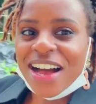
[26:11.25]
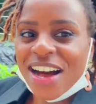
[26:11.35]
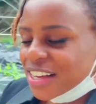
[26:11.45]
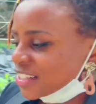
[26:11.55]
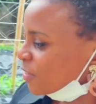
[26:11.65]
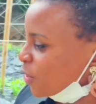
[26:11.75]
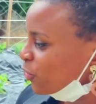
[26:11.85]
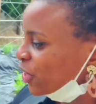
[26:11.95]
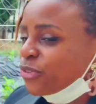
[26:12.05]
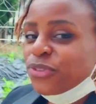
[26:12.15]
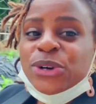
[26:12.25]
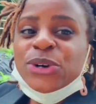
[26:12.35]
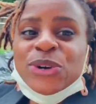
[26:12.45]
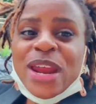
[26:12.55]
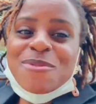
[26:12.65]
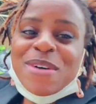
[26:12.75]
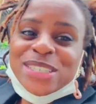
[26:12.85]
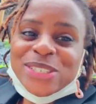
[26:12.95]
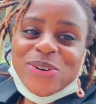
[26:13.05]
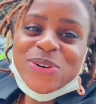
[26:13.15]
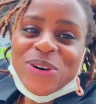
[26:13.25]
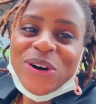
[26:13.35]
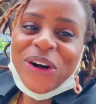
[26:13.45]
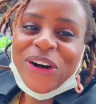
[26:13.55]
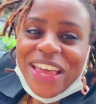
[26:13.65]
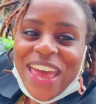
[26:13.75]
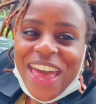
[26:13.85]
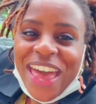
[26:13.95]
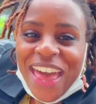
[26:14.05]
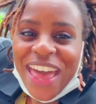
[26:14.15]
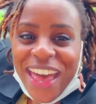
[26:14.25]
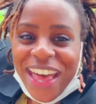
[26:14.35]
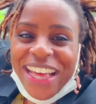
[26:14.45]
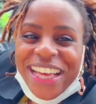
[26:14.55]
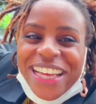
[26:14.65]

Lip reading: because of the free food at my school. Yeah.